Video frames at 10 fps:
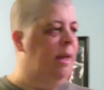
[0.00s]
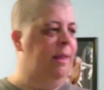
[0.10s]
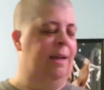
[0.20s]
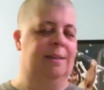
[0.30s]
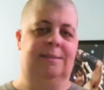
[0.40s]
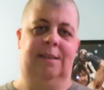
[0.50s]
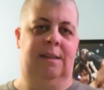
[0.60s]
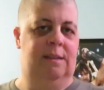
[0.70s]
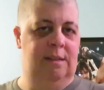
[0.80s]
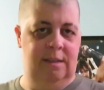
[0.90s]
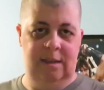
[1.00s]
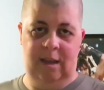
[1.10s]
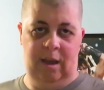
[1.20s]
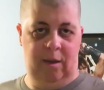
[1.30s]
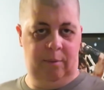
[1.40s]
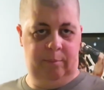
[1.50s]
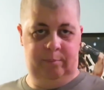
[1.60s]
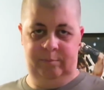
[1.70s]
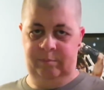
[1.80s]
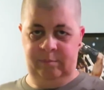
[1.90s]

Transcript: And like I said, um,